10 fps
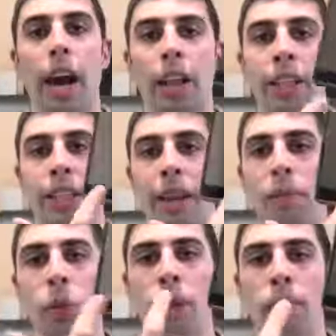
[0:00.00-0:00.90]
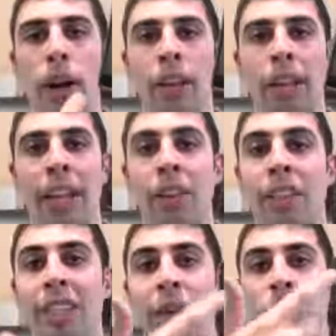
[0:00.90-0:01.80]
the same 3-button layout, the
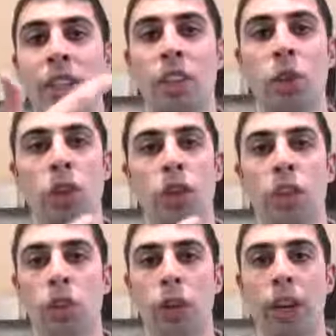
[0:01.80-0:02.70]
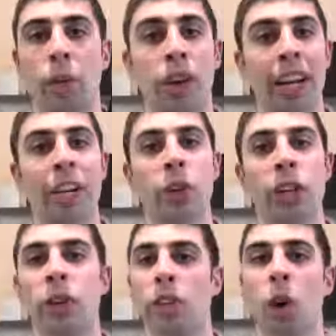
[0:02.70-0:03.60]
same resolution on the screen. Where on Android,
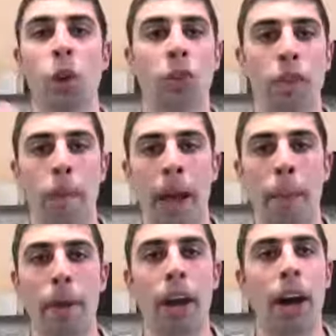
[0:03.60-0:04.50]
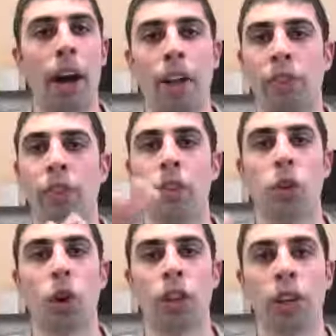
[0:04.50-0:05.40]
you know, it's all over the map. The phones
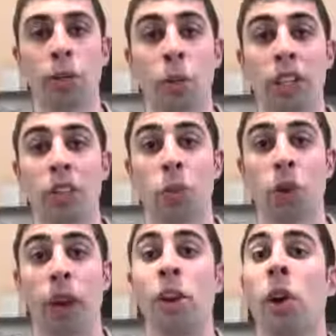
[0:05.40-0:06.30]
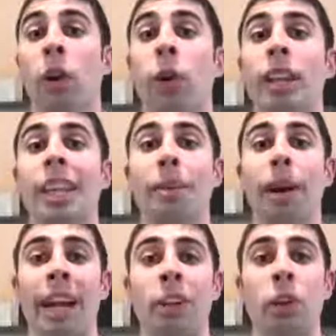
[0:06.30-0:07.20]
are all different, which is, you know, a great thing
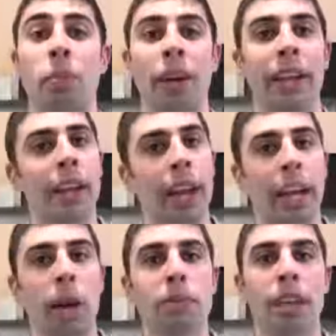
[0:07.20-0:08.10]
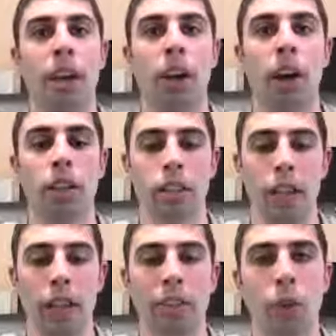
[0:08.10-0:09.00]
about Android, but it comes at a cost.
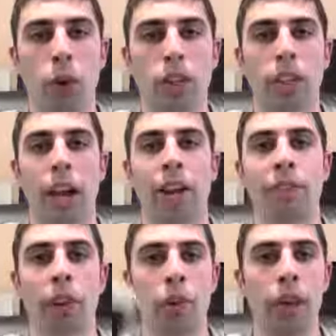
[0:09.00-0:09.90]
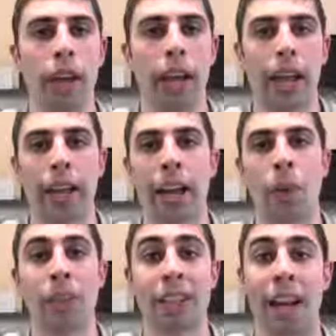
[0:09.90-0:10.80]
And of course, the iPhone and
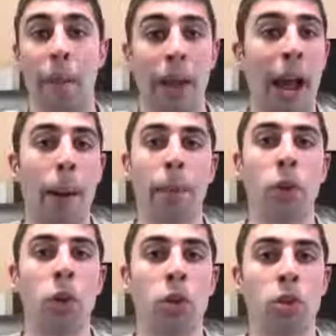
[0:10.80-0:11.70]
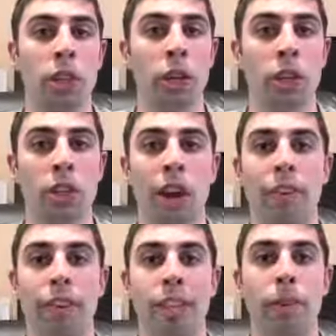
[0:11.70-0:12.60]
iOS, Apple knows, you know, the
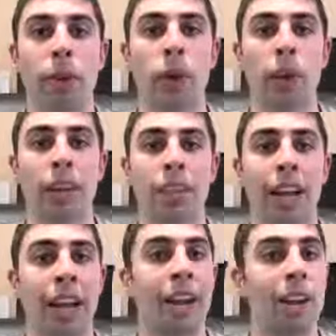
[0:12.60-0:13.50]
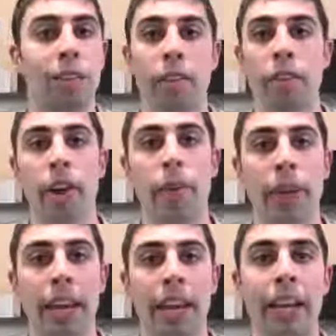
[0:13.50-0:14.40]
software that's going to be going on this guy from the very
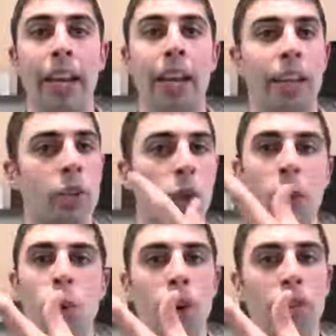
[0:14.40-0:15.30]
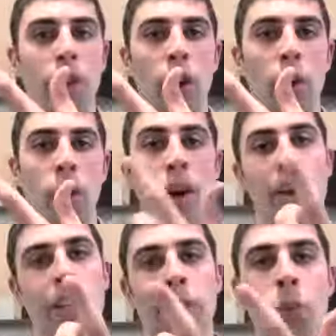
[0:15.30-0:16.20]
beginning. There's only one phone,
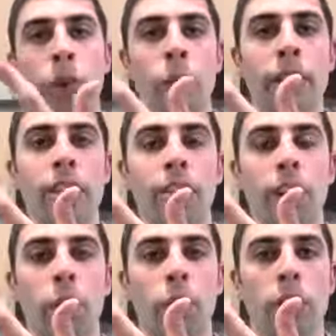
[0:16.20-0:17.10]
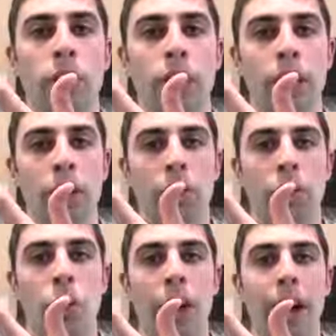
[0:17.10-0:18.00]
or at least one recent phone, which is, you know, the
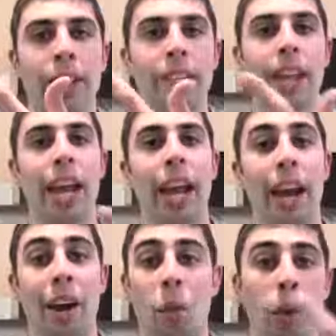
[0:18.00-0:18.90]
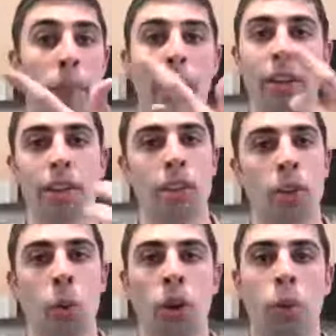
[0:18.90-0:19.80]
4S. One processor
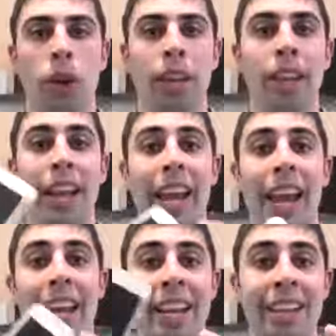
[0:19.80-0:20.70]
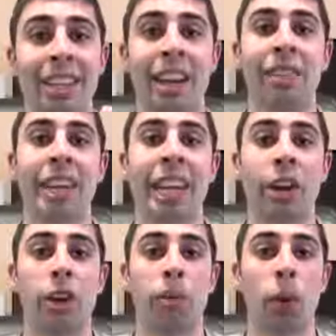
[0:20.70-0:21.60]
to work with, and it doesn't have any
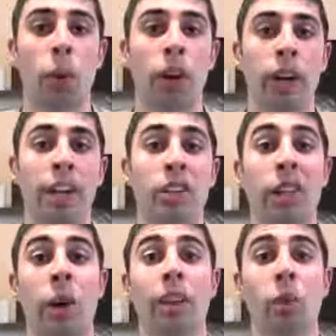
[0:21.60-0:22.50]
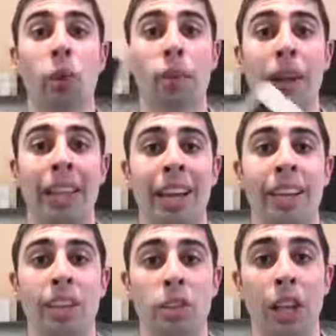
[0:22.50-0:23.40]
carrier bloatware on here, so they don't have to worry about that
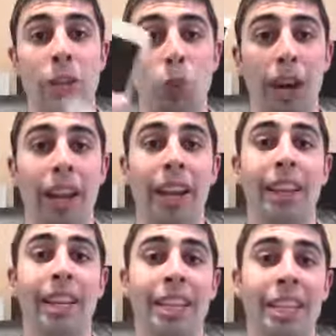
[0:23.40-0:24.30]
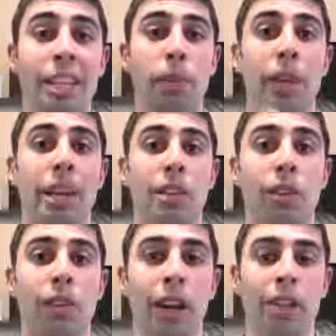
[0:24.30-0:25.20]
So that's why this gets updated
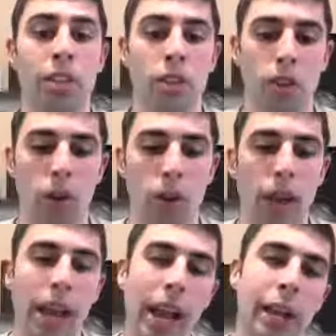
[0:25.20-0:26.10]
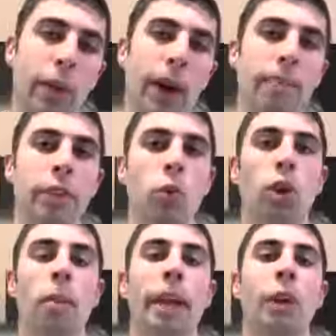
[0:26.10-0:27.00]
so fast too. So anyway, just
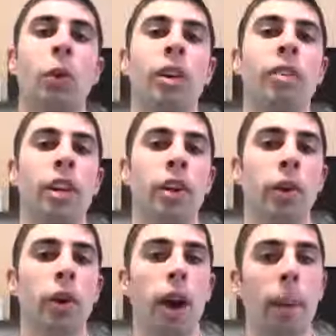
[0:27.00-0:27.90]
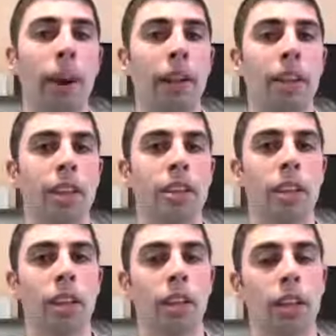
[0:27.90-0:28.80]
wanted to make a quick video about
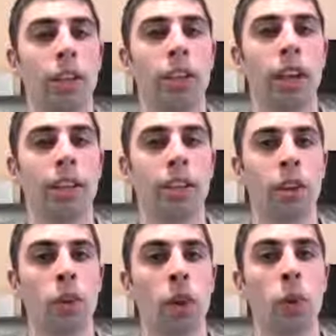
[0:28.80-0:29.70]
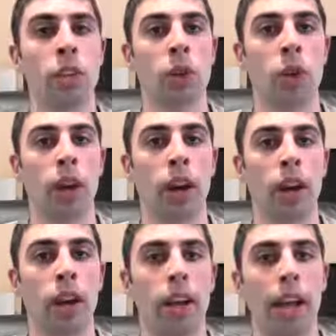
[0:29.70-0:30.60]
this to let you guys, you know what's going
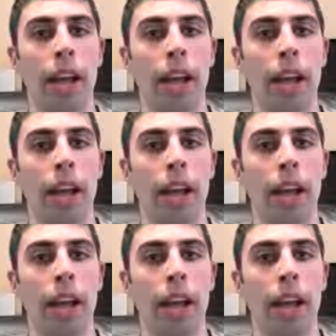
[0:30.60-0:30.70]
on.